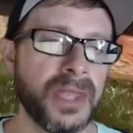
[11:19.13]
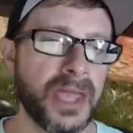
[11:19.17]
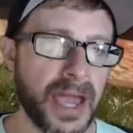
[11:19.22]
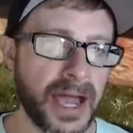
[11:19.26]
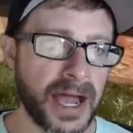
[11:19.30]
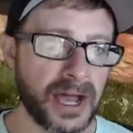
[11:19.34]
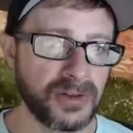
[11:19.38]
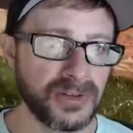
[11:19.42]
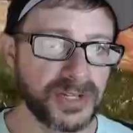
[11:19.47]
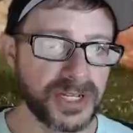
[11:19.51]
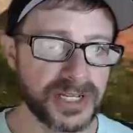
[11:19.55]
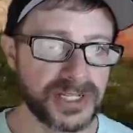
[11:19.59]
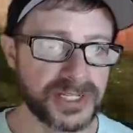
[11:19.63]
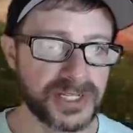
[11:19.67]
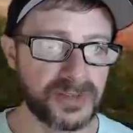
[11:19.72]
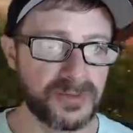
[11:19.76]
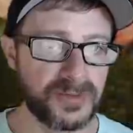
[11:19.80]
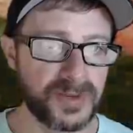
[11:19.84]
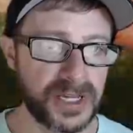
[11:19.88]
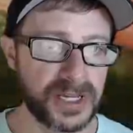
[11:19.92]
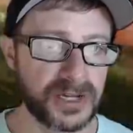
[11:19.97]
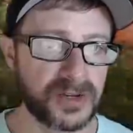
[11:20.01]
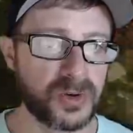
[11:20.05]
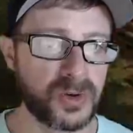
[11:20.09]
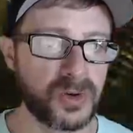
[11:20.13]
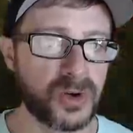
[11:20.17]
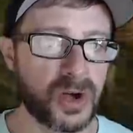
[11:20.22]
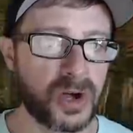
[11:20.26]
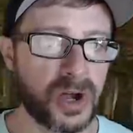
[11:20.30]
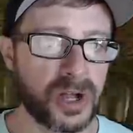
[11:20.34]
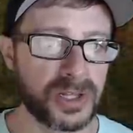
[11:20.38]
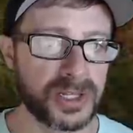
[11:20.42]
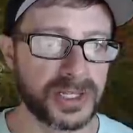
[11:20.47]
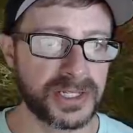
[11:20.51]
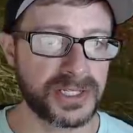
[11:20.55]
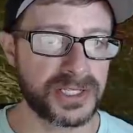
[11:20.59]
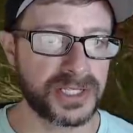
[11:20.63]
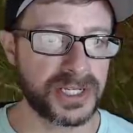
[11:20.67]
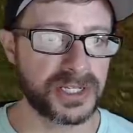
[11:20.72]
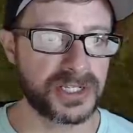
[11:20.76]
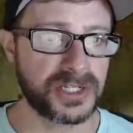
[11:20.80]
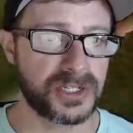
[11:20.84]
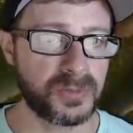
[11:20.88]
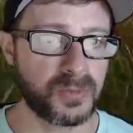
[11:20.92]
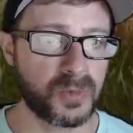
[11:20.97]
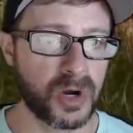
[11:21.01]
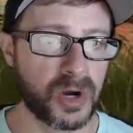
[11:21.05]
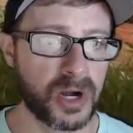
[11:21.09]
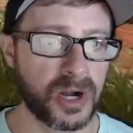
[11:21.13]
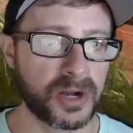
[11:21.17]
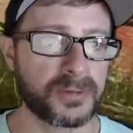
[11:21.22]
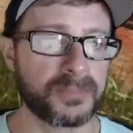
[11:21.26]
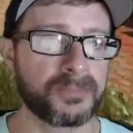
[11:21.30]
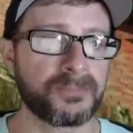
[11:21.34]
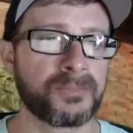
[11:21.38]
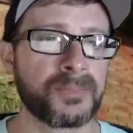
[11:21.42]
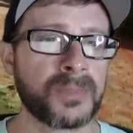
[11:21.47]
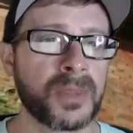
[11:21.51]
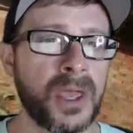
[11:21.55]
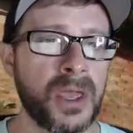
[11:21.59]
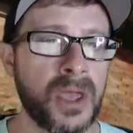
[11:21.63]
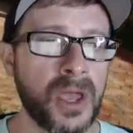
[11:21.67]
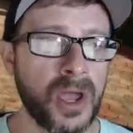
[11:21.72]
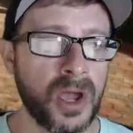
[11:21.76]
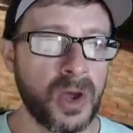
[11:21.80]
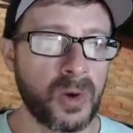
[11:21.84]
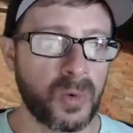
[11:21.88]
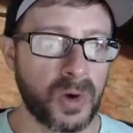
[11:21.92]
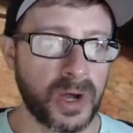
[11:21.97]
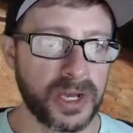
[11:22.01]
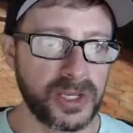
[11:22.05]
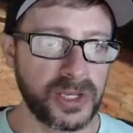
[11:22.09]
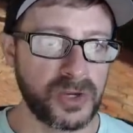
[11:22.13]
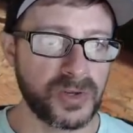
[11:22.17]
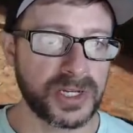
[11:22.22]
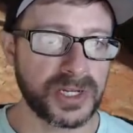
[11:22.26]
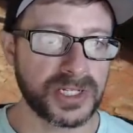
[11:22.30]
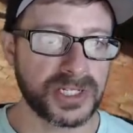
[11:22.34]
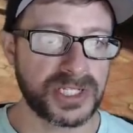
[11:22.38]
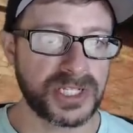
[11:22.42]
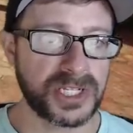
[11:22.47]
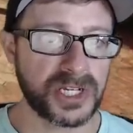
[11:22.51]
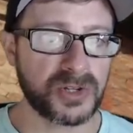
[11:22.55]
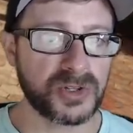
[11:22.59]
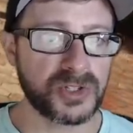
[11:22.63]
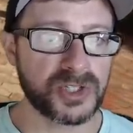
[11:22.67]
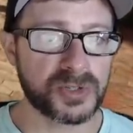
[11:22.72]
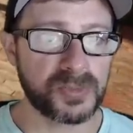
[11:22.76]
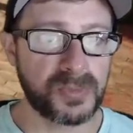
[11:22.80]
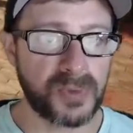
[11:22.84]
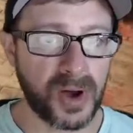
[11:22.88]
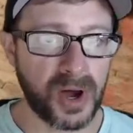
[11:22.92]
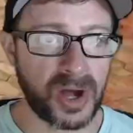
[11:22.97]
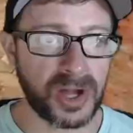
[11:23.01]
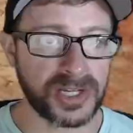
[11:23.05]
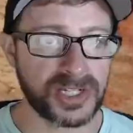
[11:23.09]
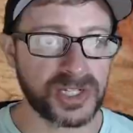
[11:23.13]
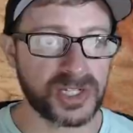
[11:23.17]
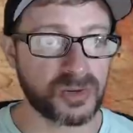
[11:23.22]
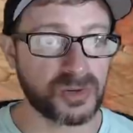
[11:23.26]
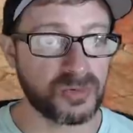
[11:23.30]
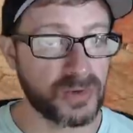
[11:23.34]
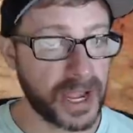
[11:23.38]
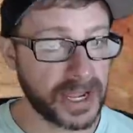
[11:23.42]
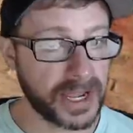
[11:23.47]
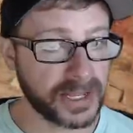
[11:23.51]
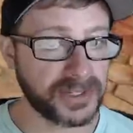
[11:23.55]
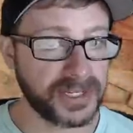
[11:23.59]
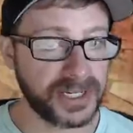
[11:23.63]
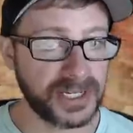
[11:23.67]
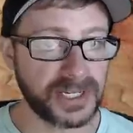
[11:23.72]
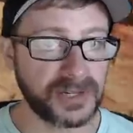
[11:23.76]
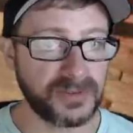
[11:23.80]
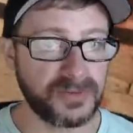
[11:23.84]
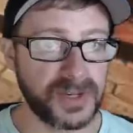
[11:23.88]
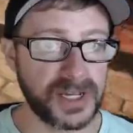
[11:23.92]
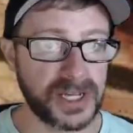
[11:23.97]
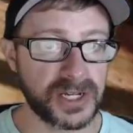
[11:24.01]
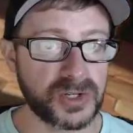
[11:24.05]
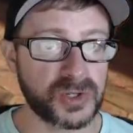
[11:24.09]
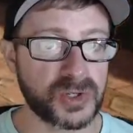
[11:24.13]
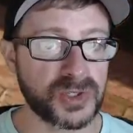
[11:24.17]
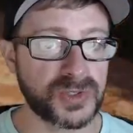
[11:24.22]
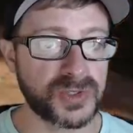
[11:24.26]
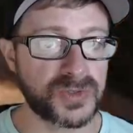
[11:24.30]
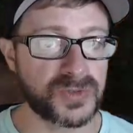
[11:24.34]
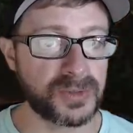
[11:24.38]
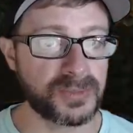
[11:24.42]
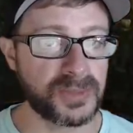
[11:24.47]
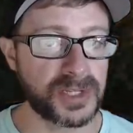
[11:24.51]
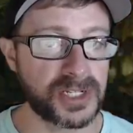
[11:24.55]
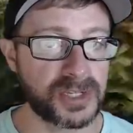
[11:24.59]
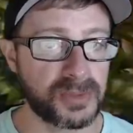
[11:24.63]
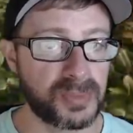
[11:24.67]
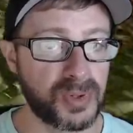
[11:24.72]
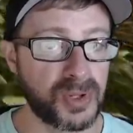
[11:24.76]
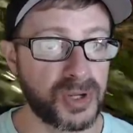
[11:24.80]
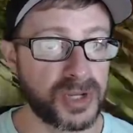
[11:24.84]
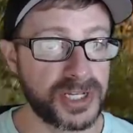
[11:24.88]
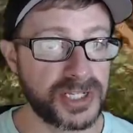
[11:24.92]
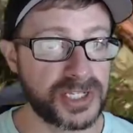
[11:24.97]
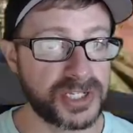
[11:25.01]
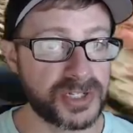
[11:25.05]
How does the vehicle call-in system work? While you can still spawn directly into vehicles from the deploy